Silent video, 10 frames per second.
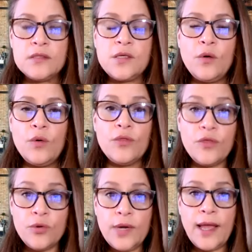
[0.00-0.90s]
So the
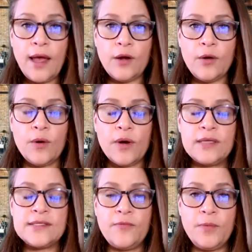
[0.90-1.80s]
three
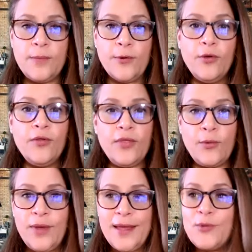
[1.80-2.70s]
categories of people
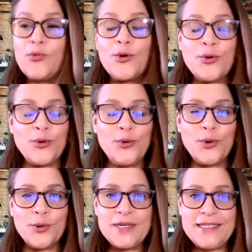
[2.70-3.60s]
that we can recruit
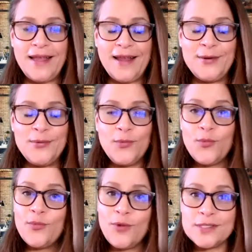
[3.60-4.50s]
or retain,
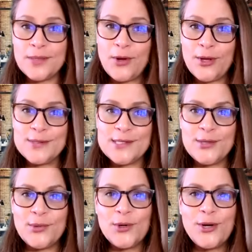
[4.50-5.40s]
watch, I'm not
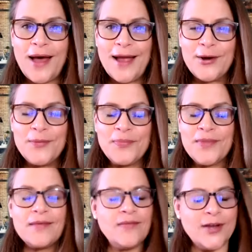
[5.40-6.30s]
using the word hire,
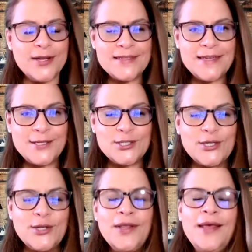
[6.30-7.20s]
very
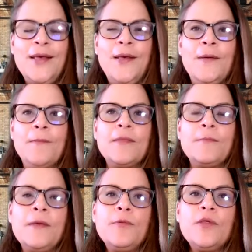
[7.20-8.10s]
intentional, but the
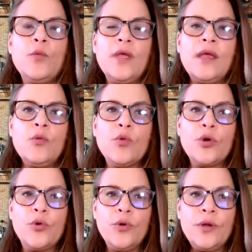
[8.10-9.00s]
people that we can
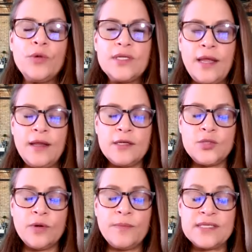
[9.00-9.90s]
recruit and retain
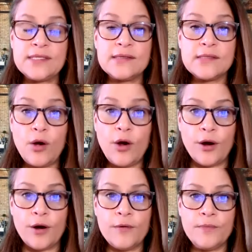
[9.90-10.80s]
into our business
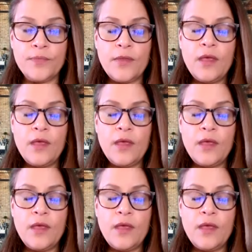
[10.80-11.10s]
are